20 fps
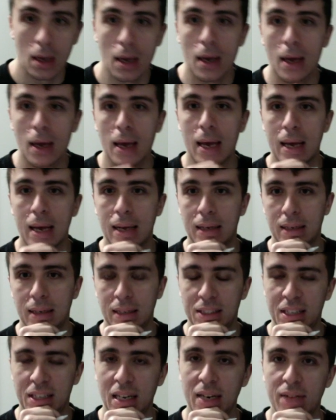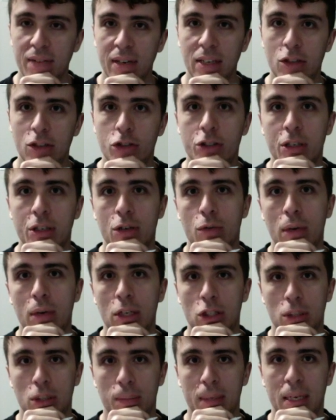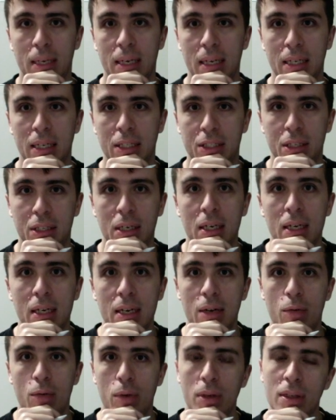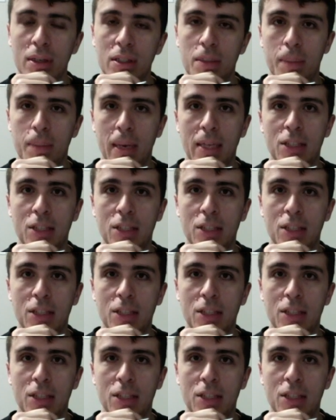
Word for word: And it's kind of an interesting question because it really depends